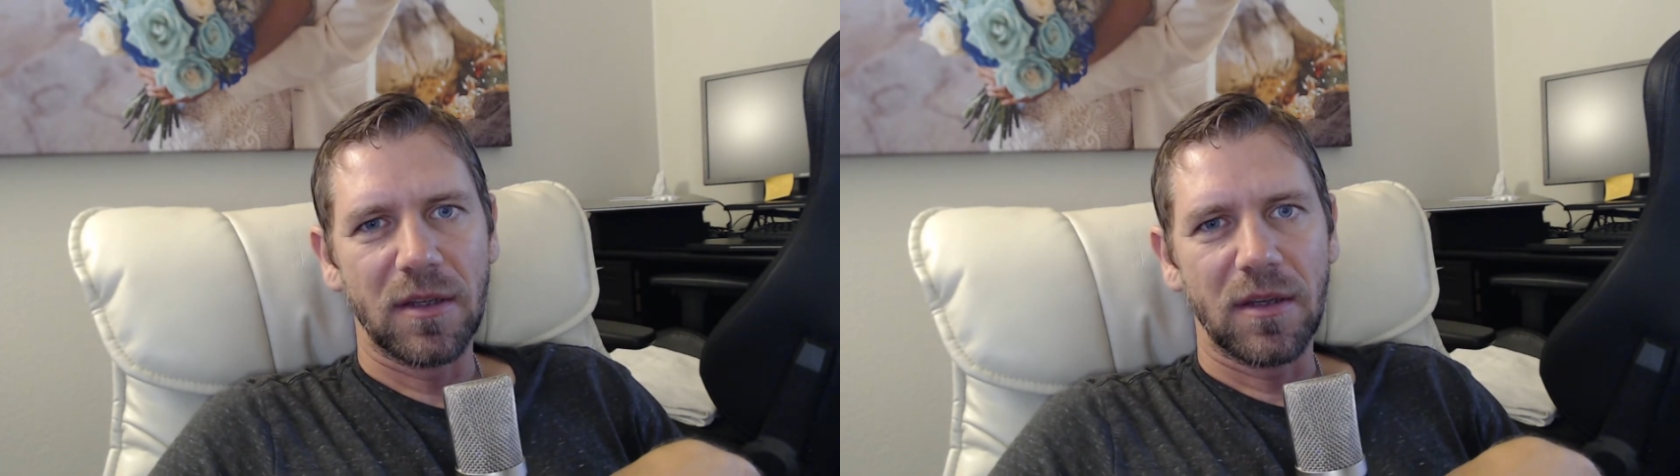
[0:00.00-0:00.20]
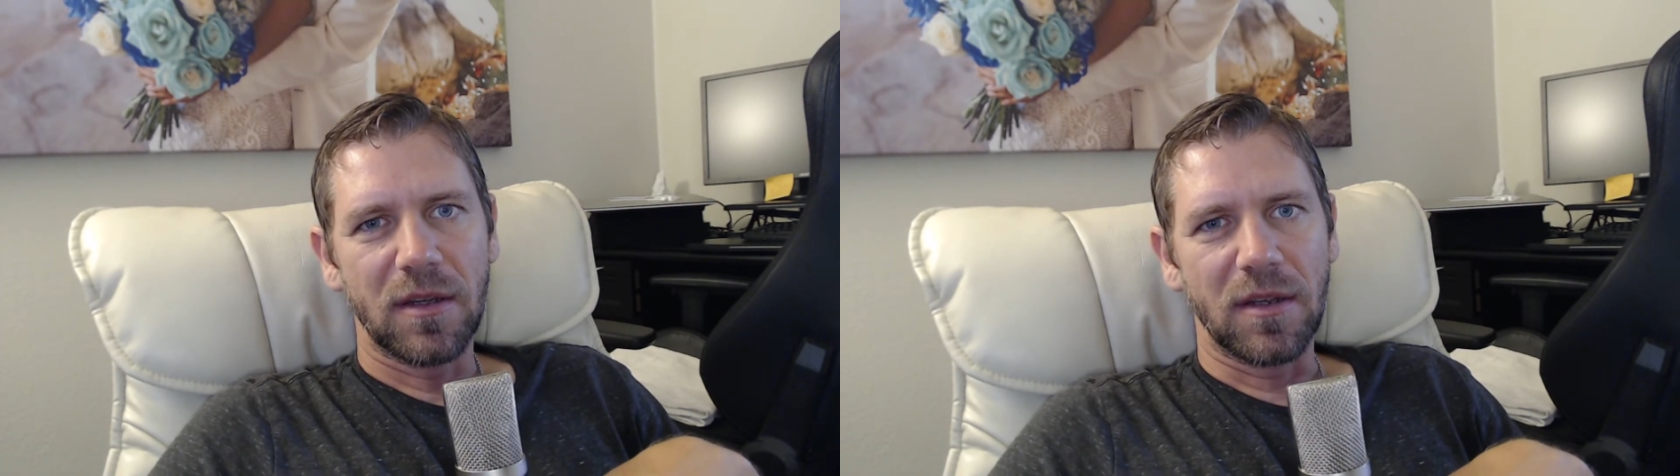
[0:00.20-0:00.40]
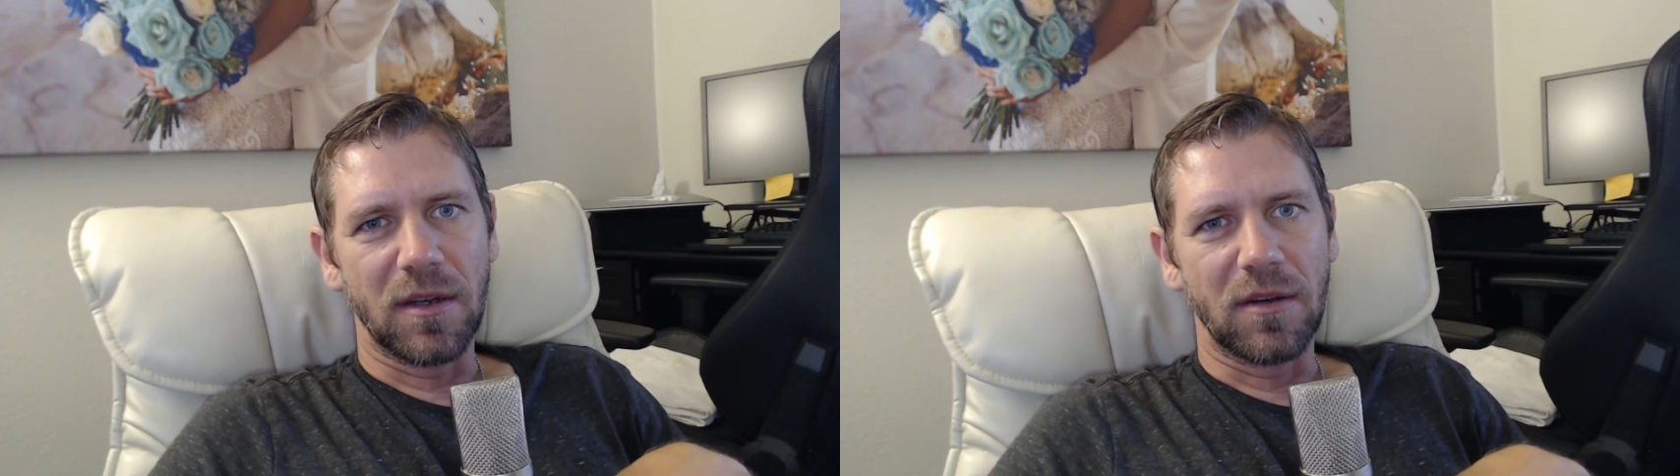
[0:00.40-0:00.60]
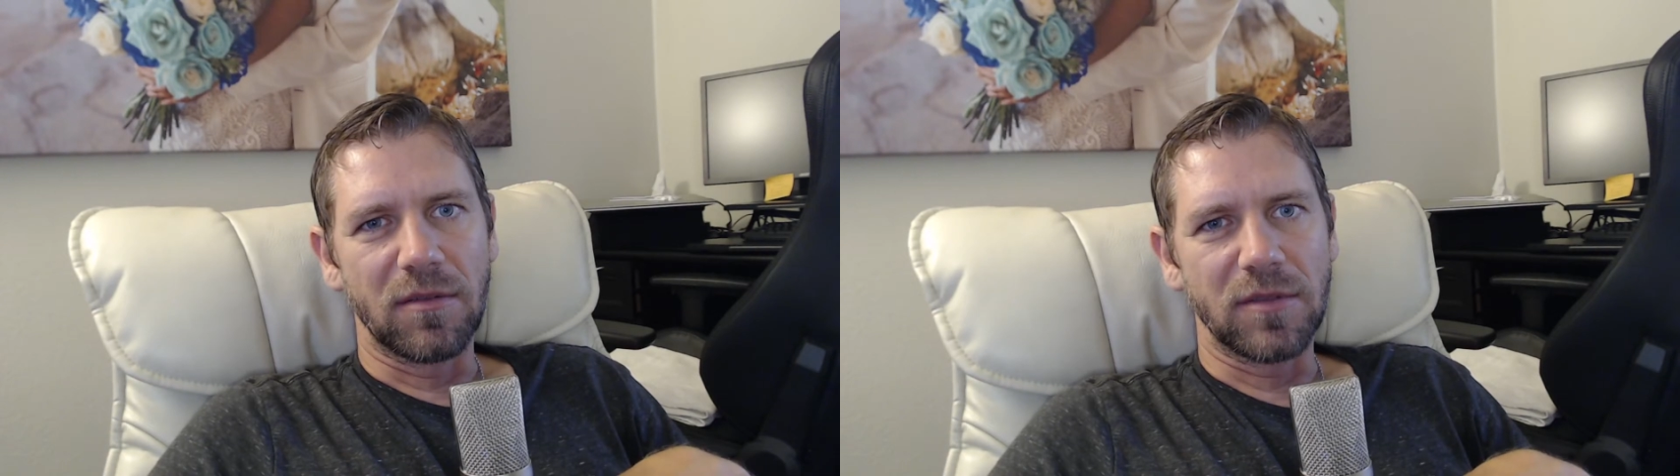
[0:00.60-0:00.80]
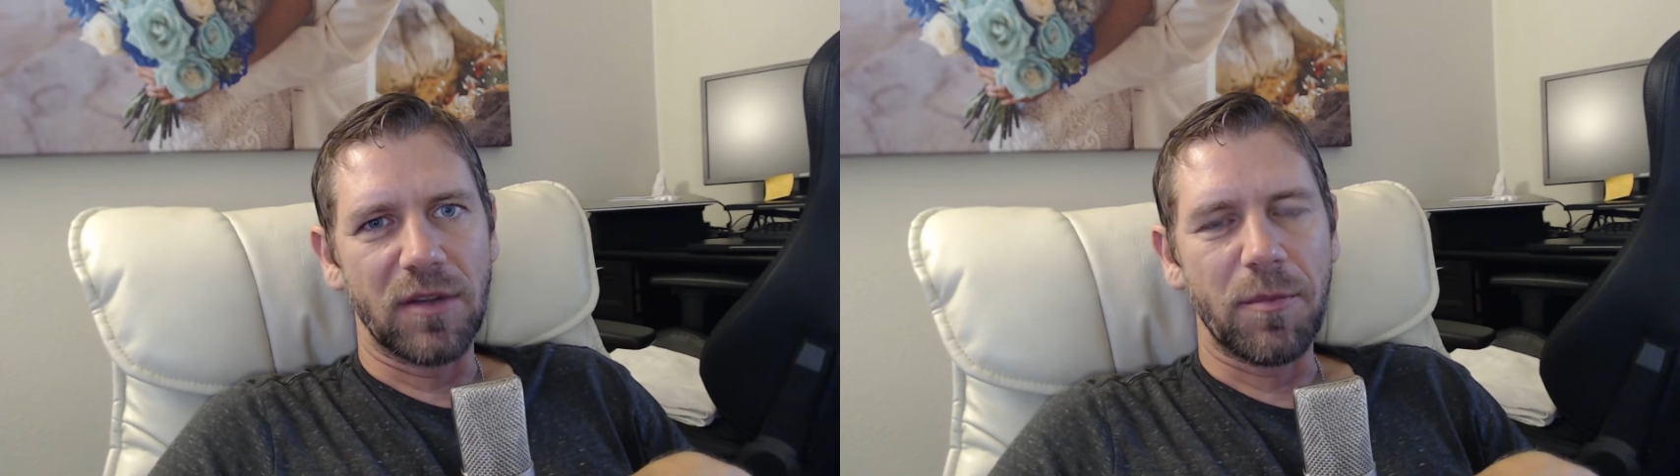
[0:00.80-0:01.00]
You
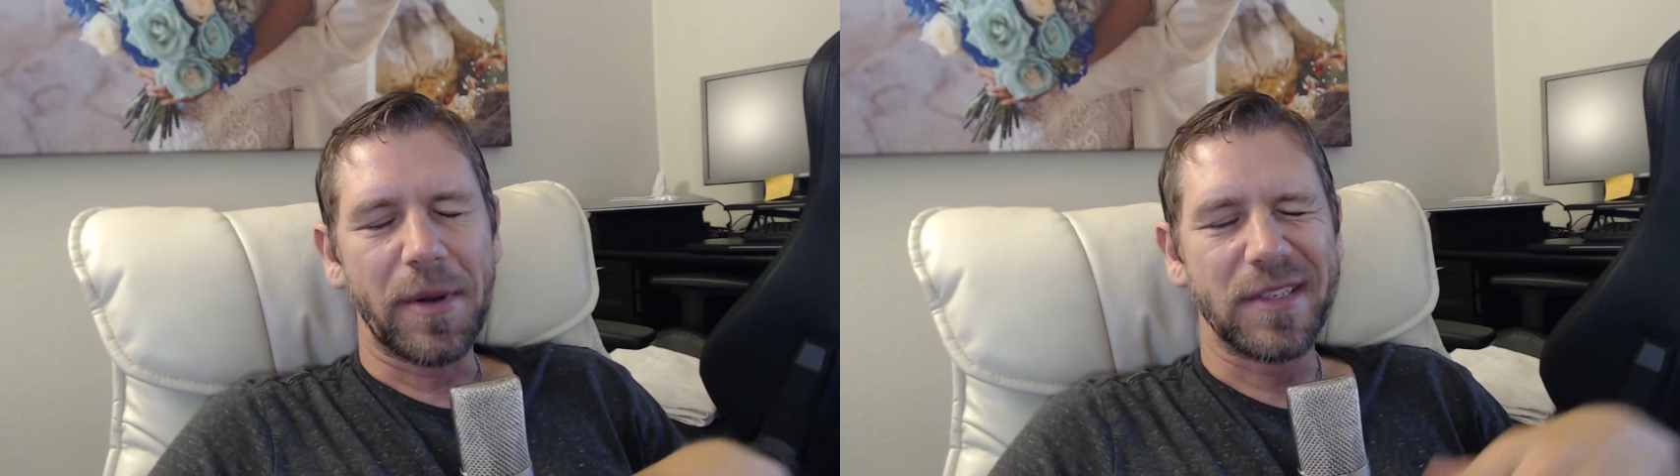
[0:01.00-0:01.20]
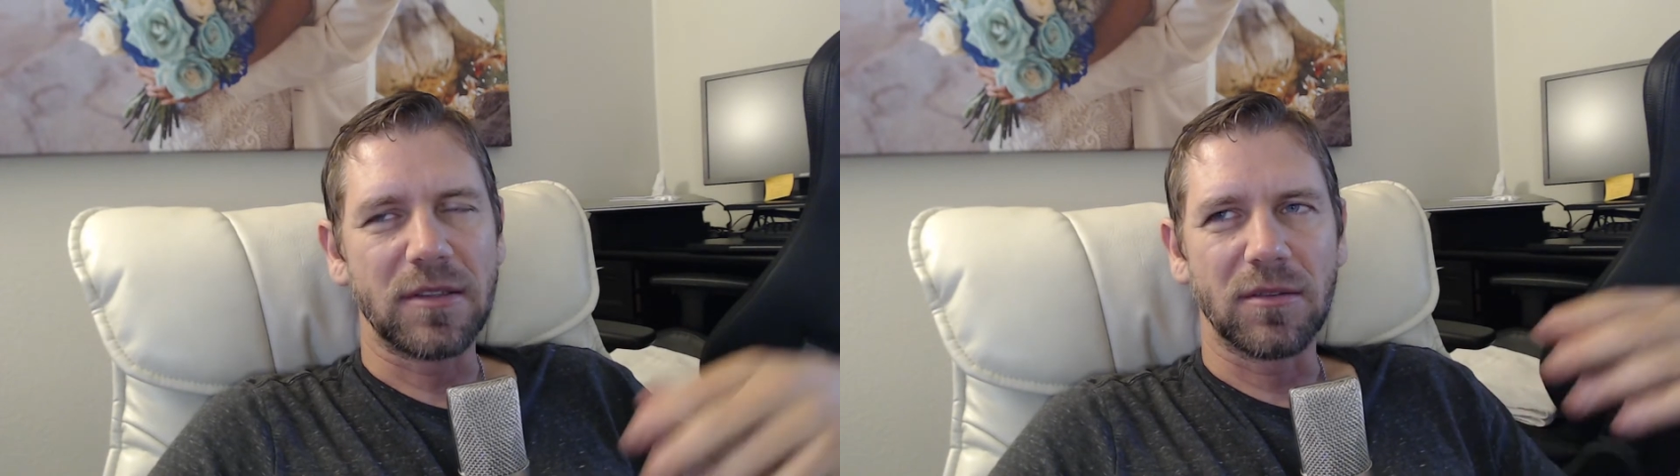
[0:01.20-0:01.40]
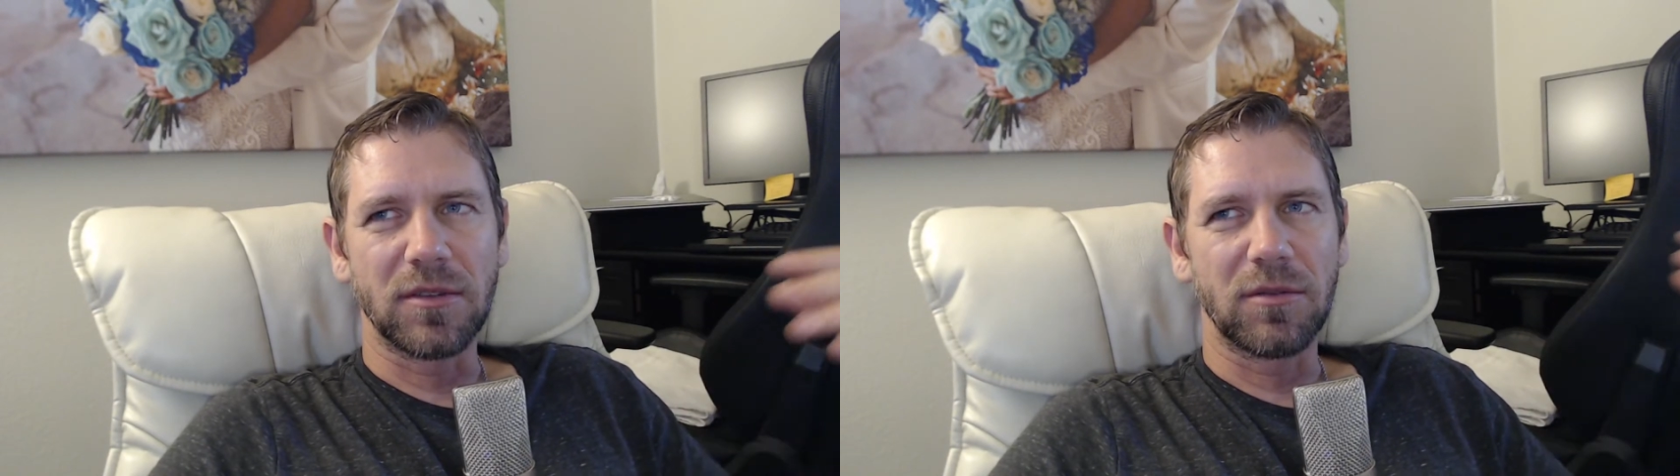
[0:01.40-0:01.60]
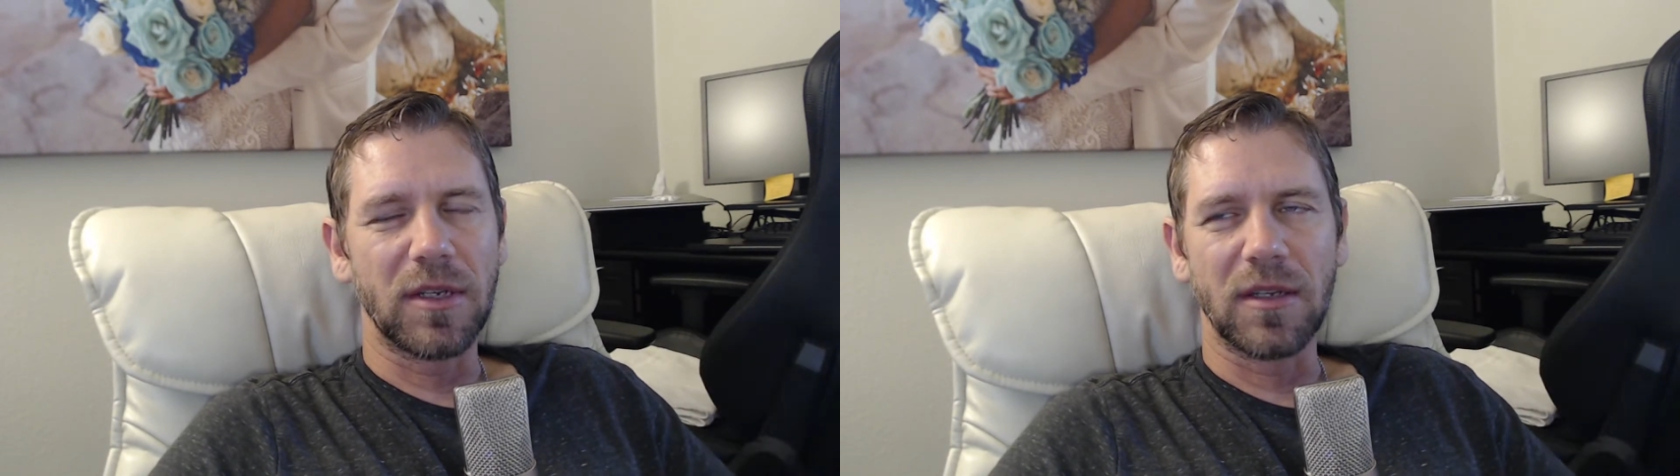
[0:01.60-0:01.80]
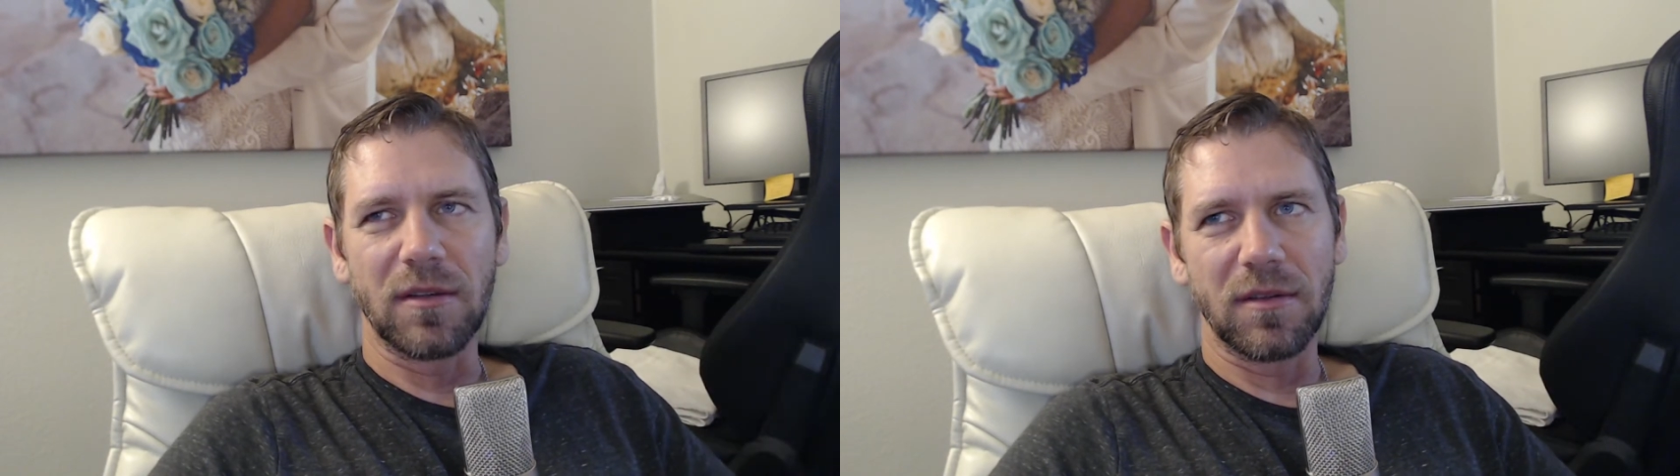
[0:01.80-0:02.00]
know, everybody's still
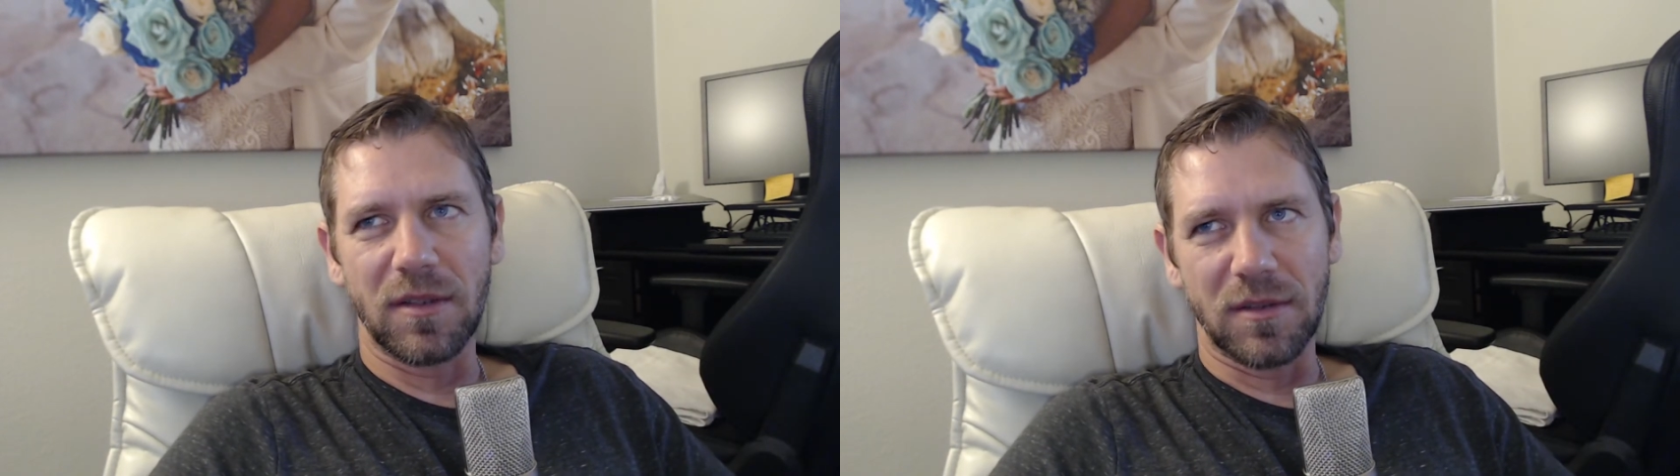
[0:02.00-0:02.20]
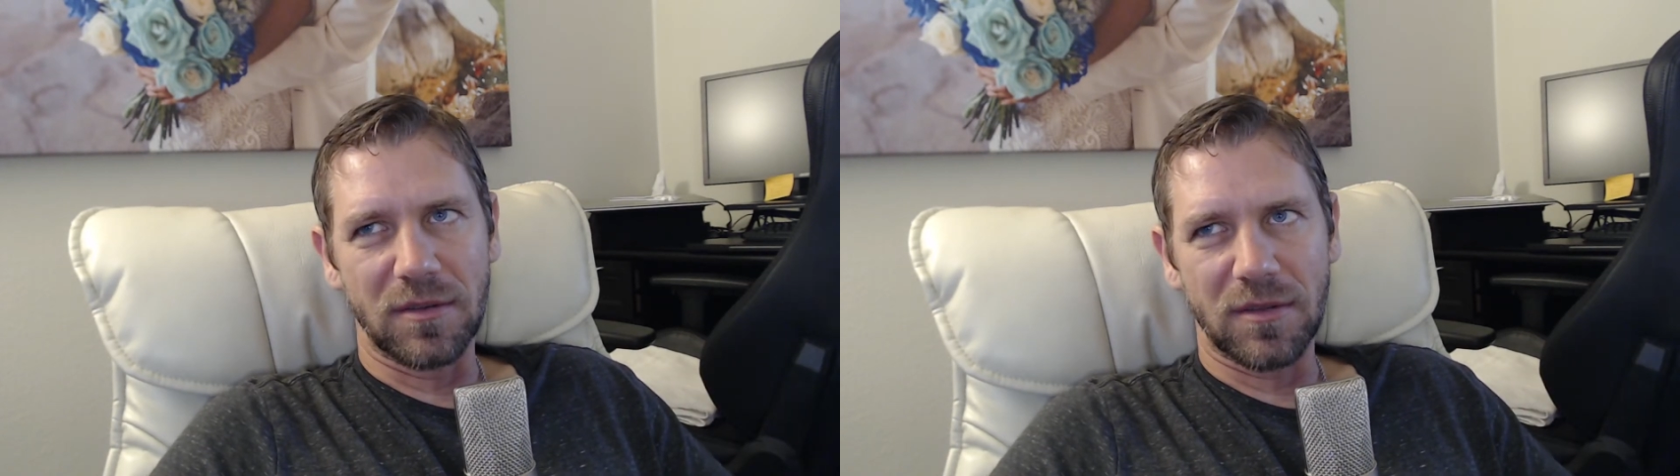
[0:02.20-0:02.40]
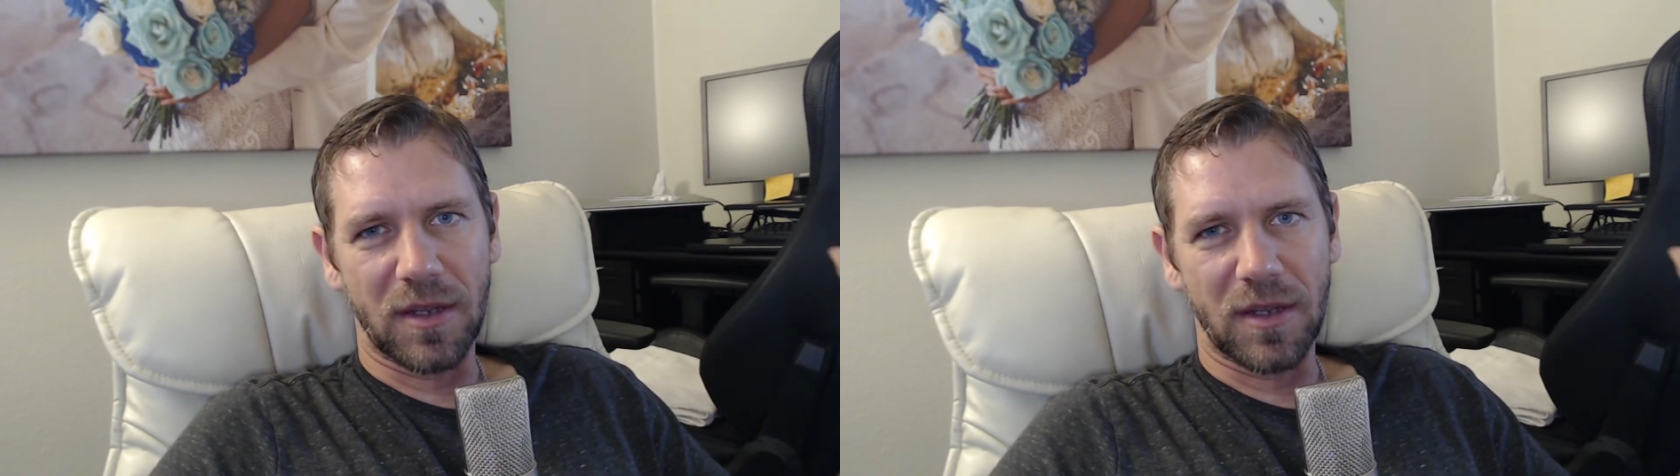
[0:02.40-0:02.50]
doing these